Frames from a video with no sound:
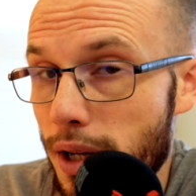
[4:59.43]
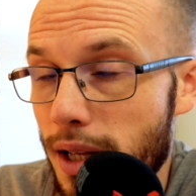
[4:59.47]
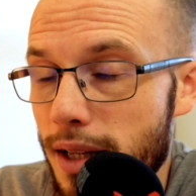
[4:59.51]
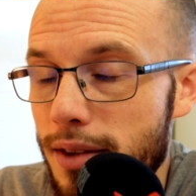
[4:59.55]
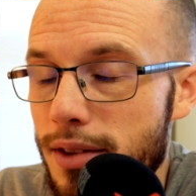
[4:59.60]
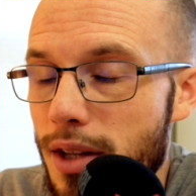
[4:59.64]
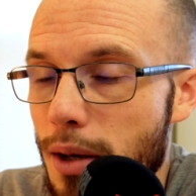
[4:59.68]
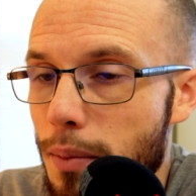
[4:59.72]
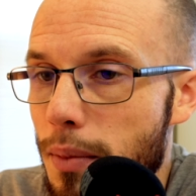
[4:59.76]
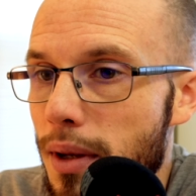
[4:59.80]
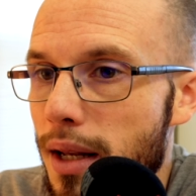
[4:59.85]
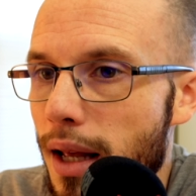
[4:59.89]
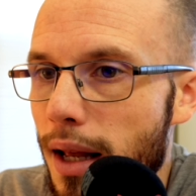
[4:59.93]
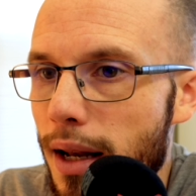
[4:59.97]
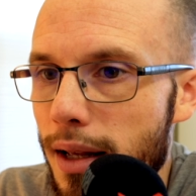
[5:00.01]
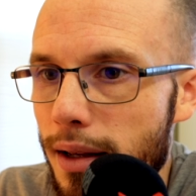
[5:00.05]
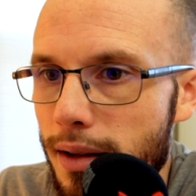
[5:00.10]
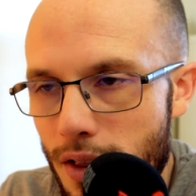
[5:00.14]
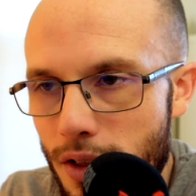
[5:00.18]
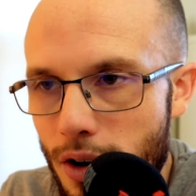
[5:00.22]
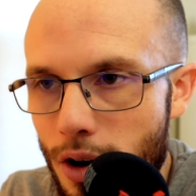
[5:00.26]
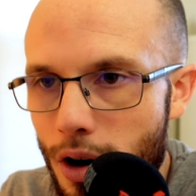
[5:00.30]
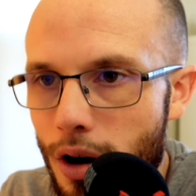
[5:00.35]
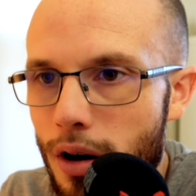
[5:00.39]
intimidating.
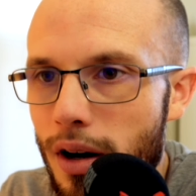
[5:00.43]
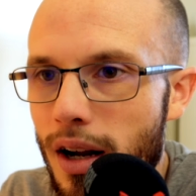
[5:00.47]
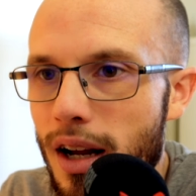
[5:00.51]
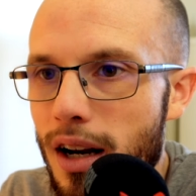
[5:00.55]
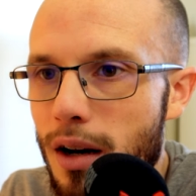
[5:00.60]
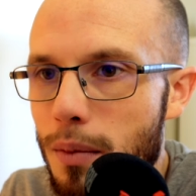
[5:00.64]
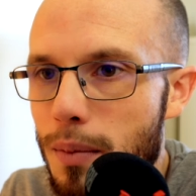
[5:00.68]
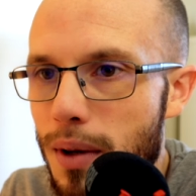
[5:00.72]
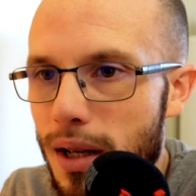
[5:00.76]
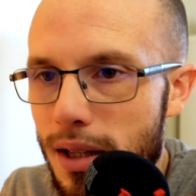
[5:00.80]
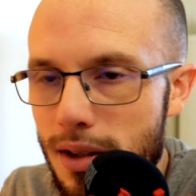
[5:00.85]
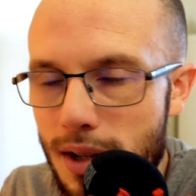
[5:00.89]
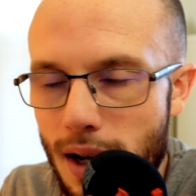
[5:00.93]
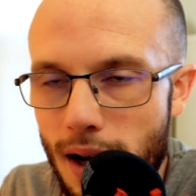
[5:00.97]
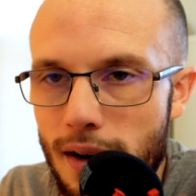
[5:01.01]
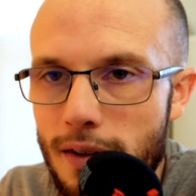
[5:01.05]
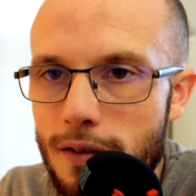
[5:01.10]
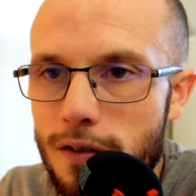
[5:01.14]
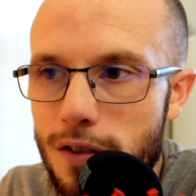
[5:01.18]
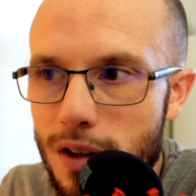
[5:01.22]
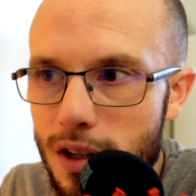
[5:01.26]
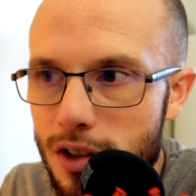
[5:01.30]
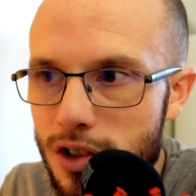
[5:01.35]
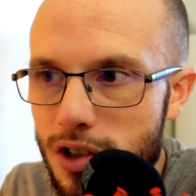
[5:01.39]
There are going to be a ton of
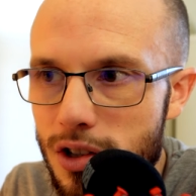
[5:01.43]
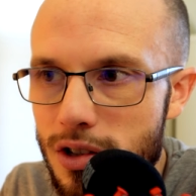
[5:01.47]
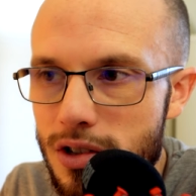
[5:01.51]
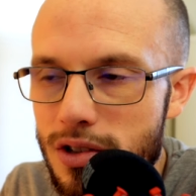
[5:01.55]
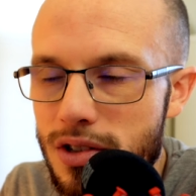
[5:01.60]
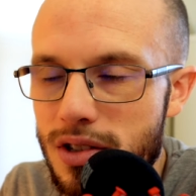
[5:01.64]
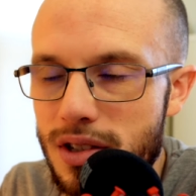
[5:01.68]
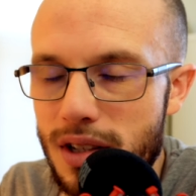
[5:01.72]
features